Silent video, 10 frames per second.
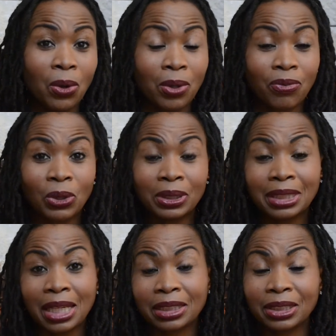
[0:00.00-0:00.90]
if you're in
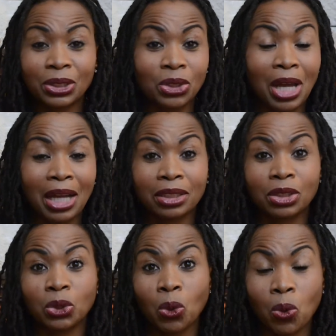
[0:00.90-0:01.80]
Texas, you had a
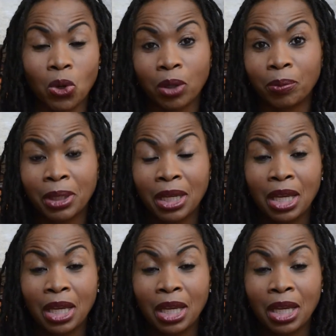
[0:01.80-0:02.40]
storm